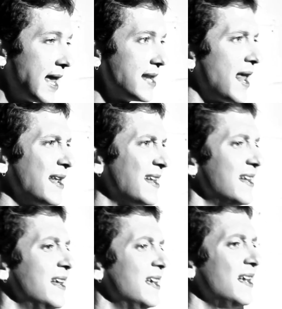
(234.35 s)
and
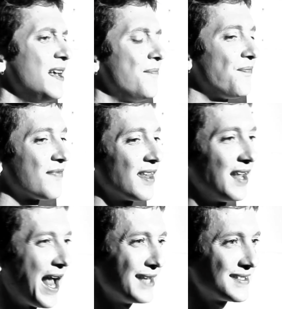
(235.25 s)

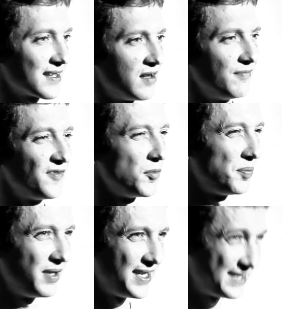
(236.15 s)
it has to come from a
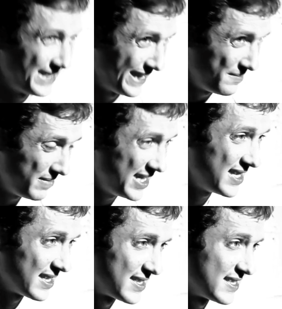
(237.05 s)
place in
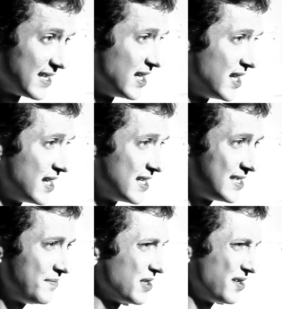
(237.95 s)
me that's
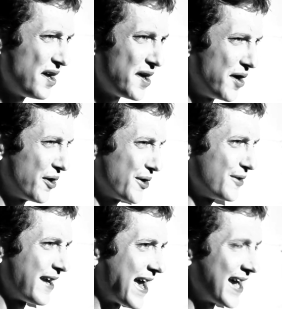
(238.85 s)
seems a lot harder to